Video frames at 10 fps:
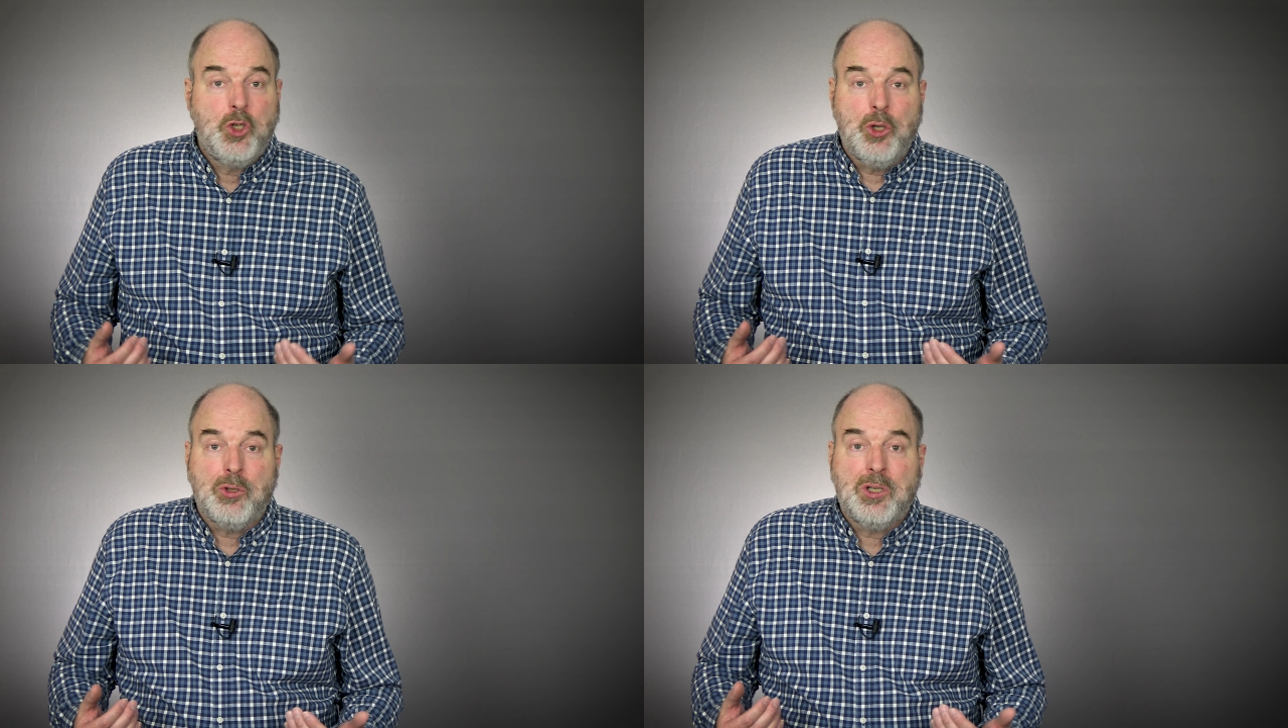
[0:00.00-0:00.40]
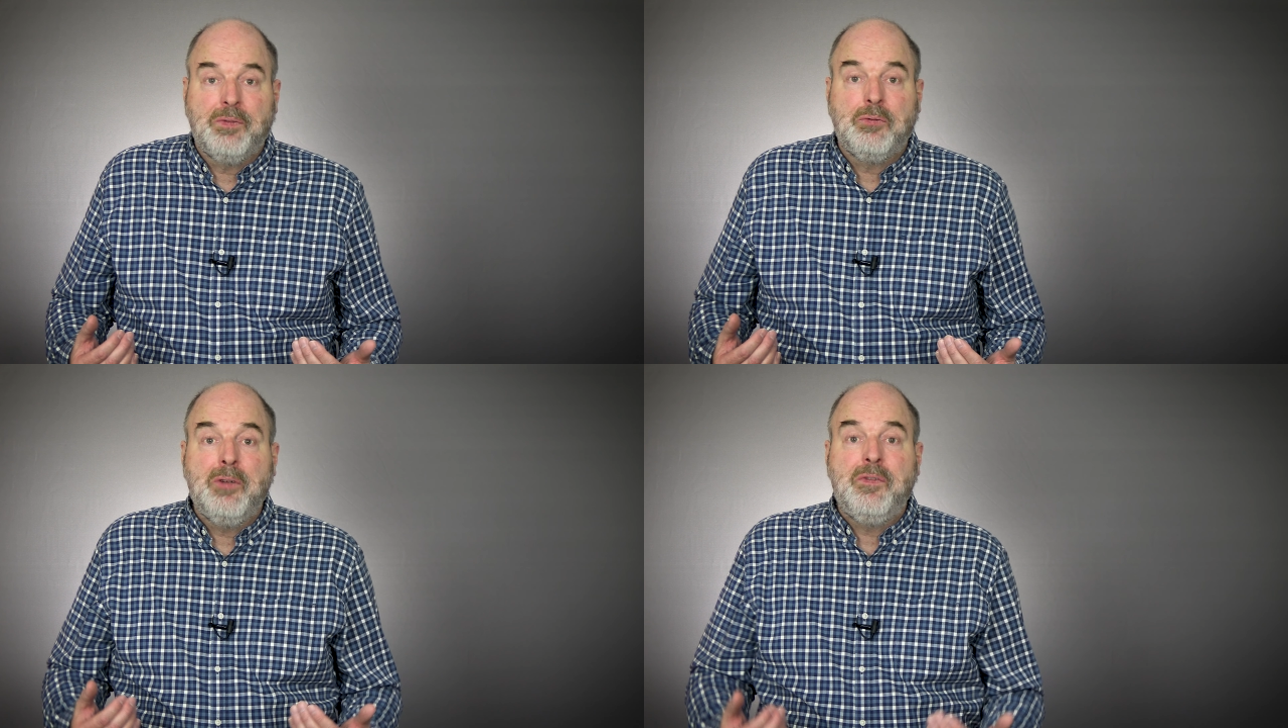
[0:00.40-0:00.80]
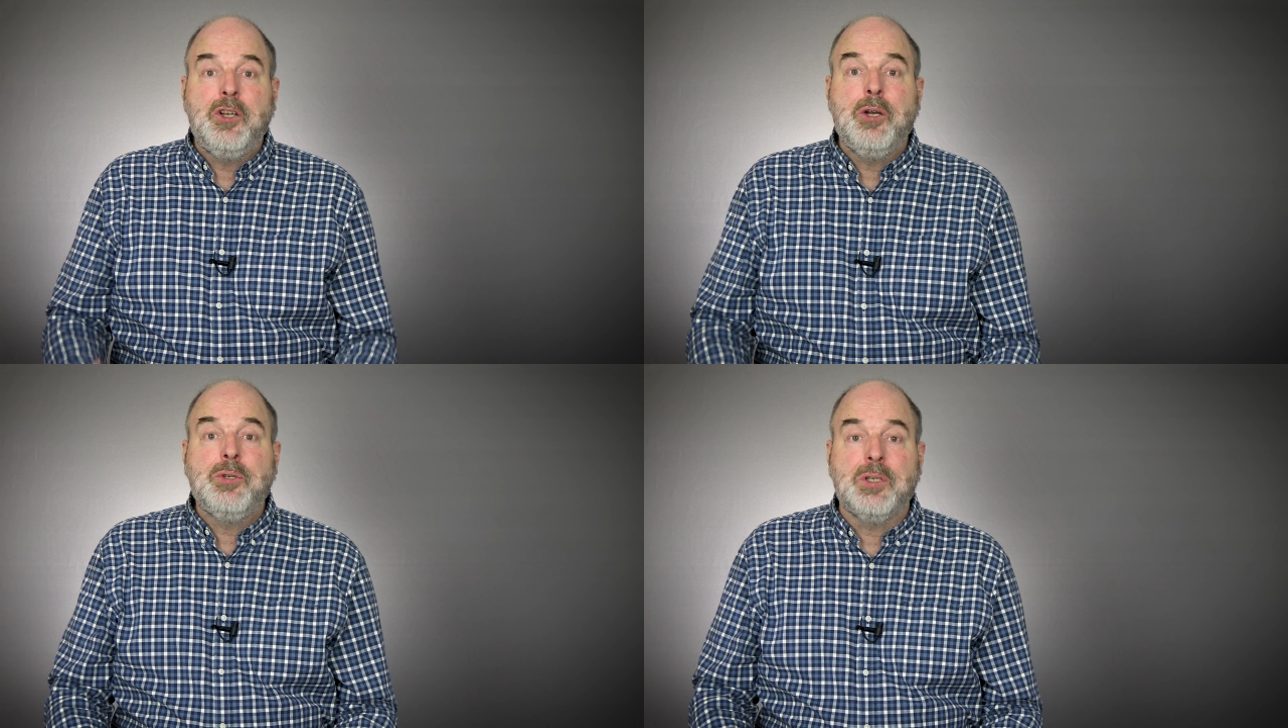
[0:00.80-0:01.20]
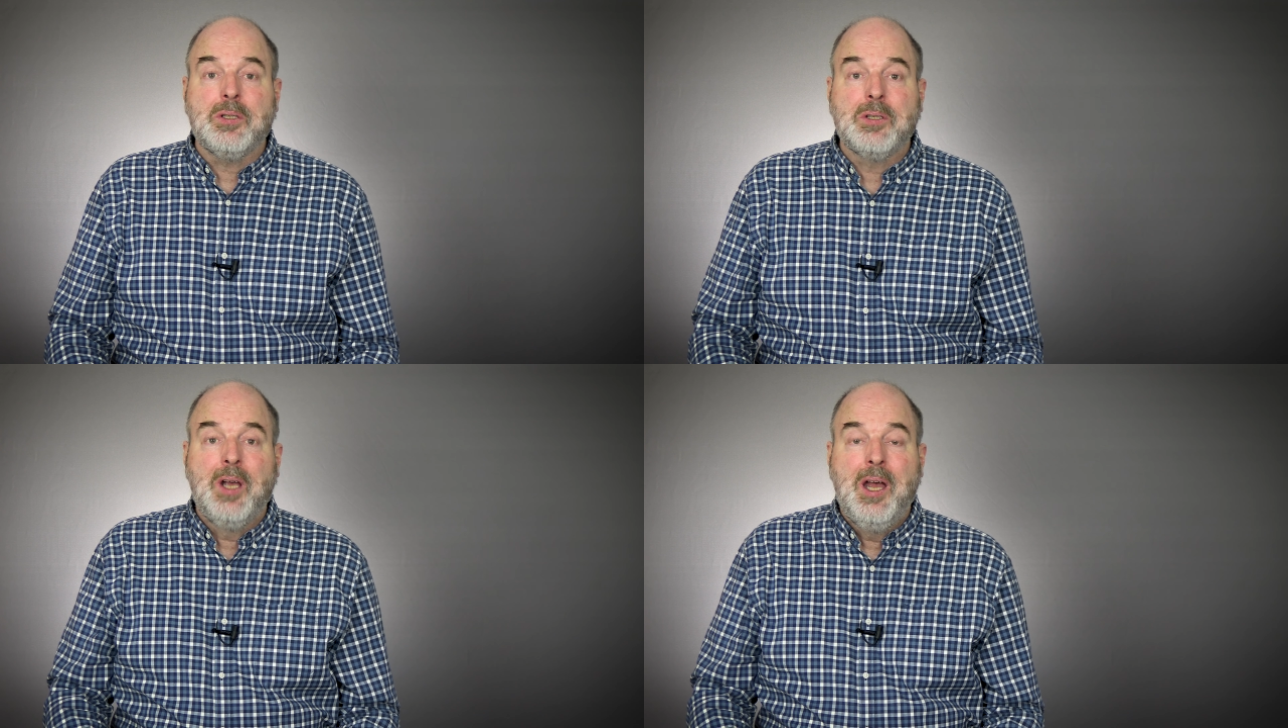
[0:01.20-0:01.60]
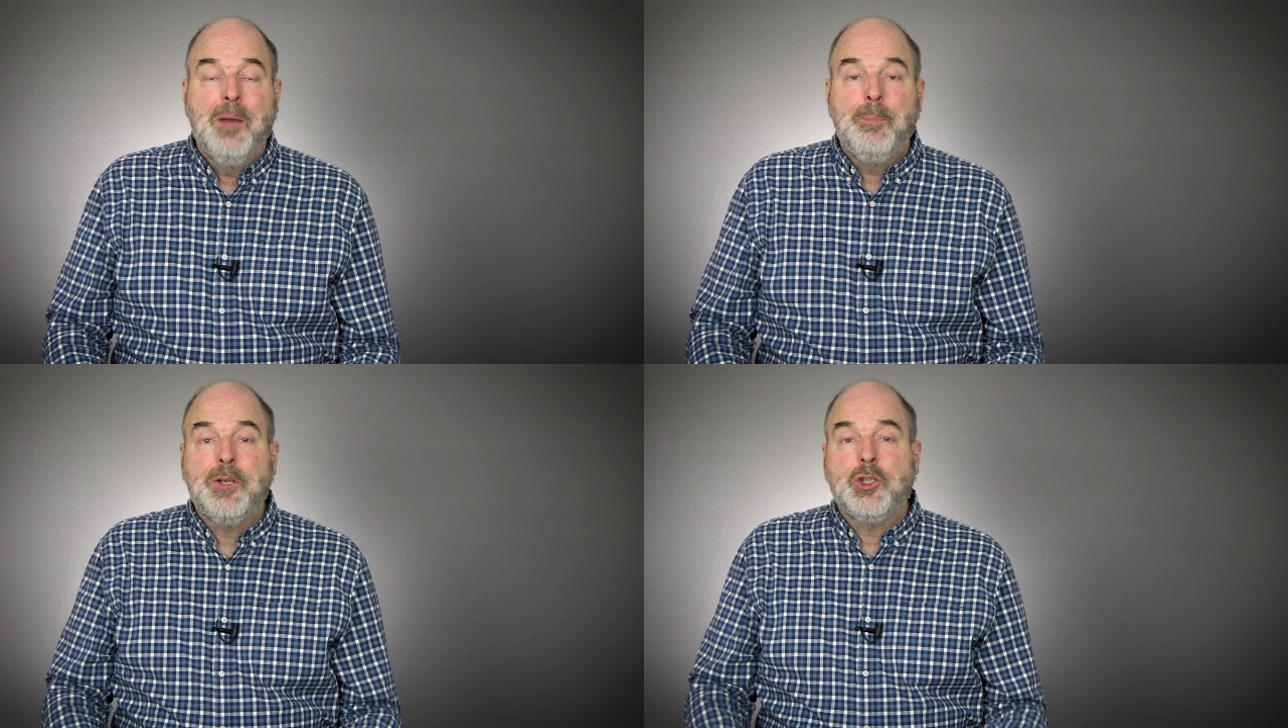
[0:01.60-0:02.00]
Joseph refuses,
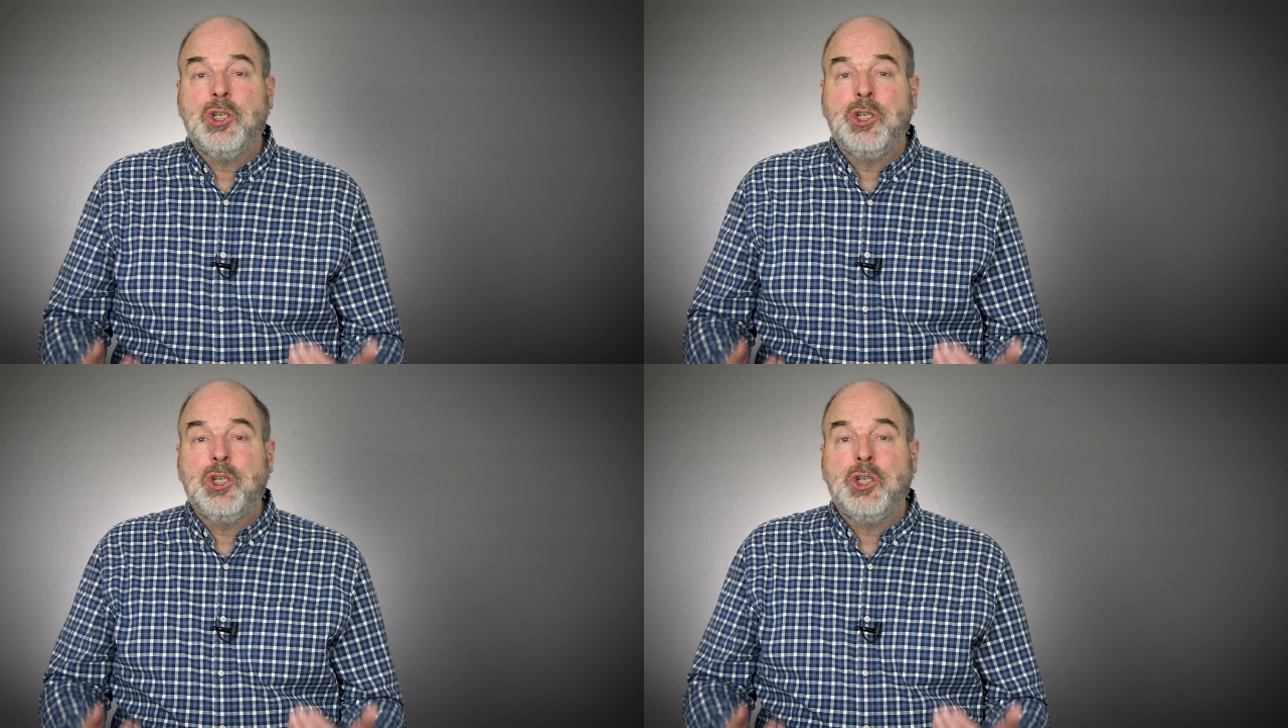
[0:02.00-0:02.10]
but